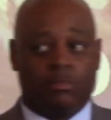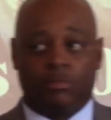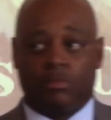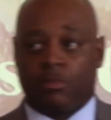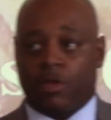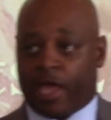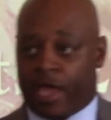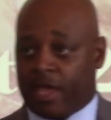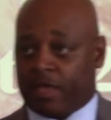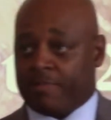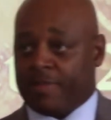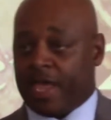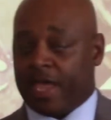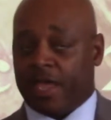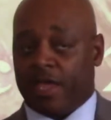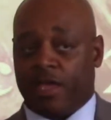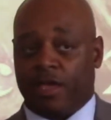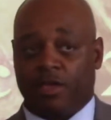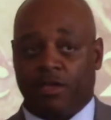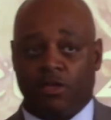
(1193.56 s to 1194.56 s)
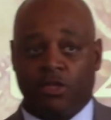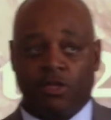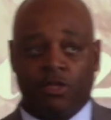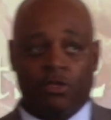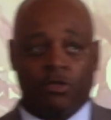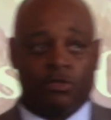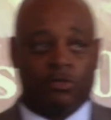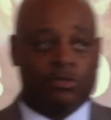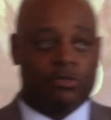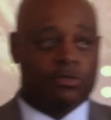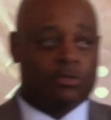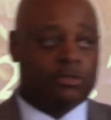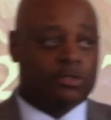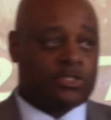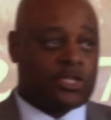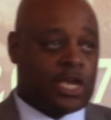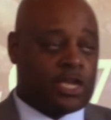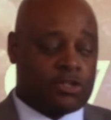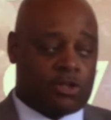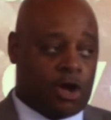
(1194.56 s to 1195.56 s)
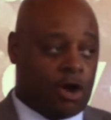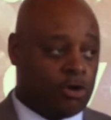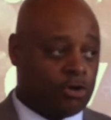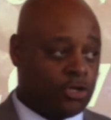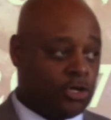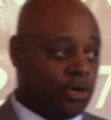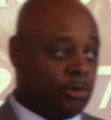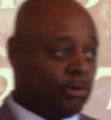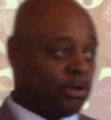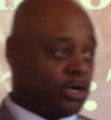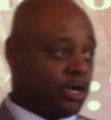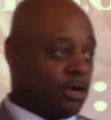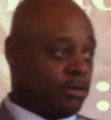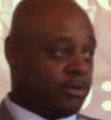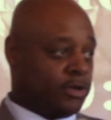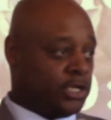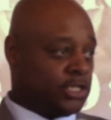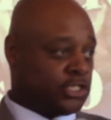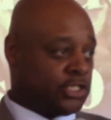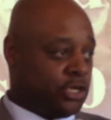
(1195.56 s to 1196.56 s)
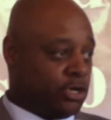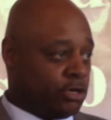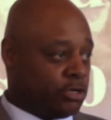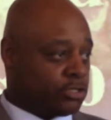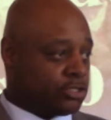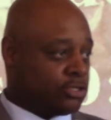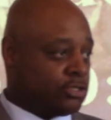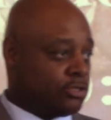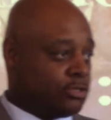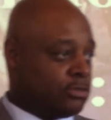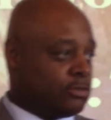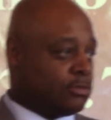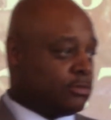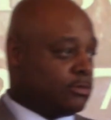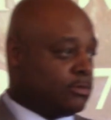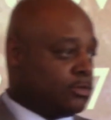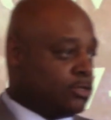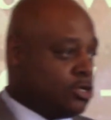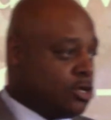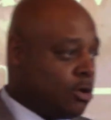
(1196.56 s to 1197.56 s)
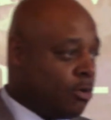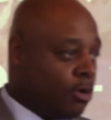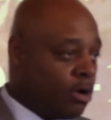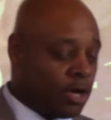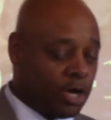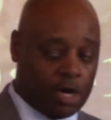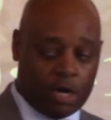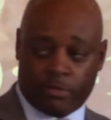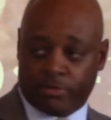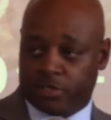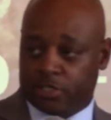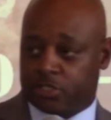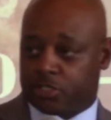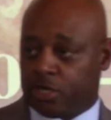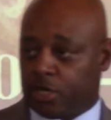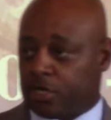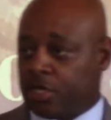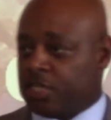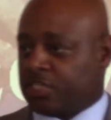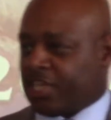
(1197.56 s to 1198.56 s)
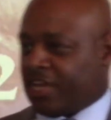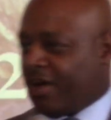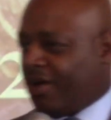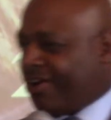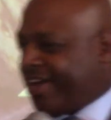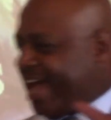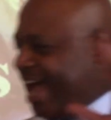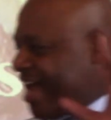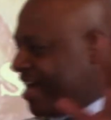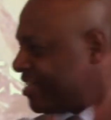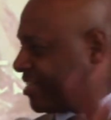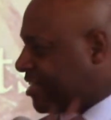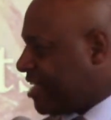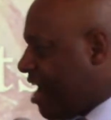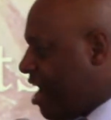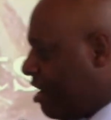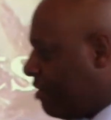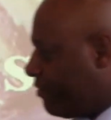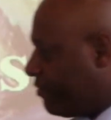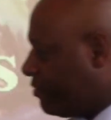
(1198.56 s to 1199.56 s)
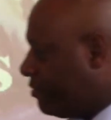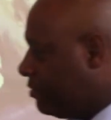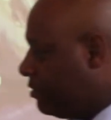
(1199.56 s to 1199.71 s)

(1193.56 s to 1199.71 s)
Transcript: Amen. Saying, no, you don't want to come to this church. You don't want to come to this church. Said all kind of stuff.